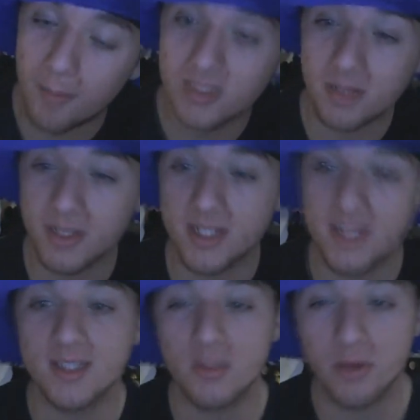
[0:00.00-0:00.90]
somebody
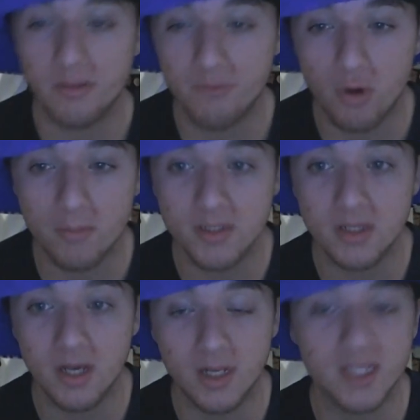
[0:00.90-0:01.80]
did send one of the forums,
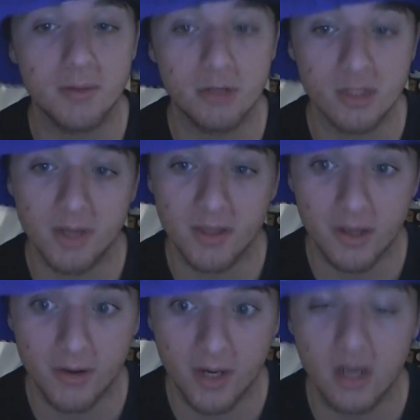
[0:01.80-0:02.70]
because I posted my
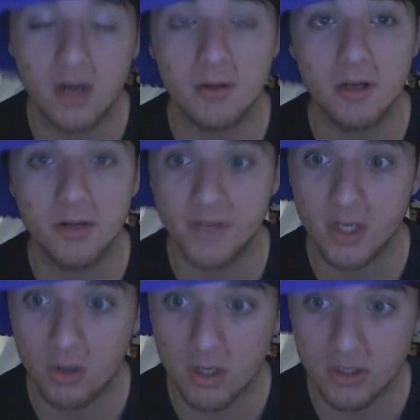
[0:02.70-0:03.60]
theory on a
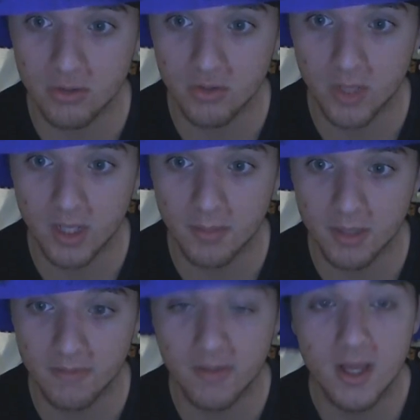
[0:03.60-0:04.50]
video also as well, I
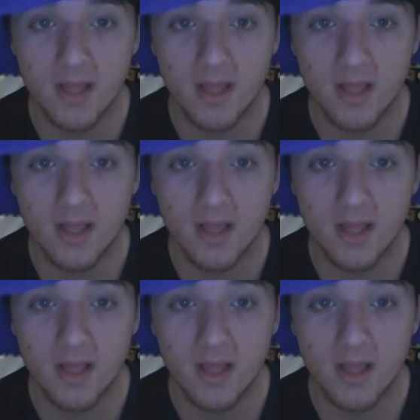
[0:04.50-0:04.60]
believe,